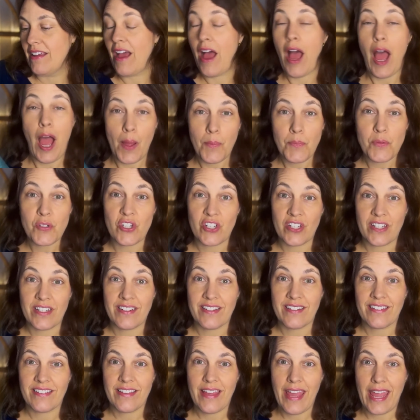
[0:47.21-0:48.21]

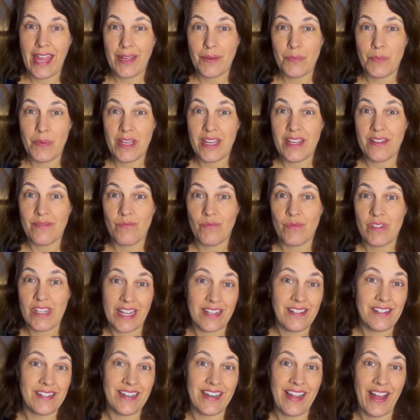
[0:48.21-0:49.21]
option can be
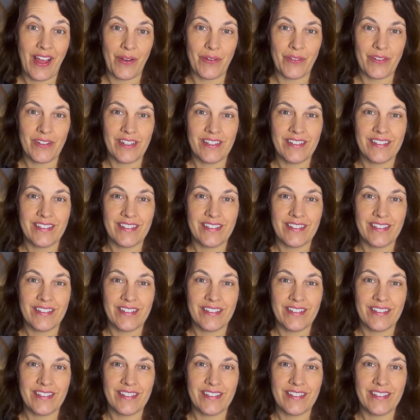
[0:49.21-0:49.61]
tested out.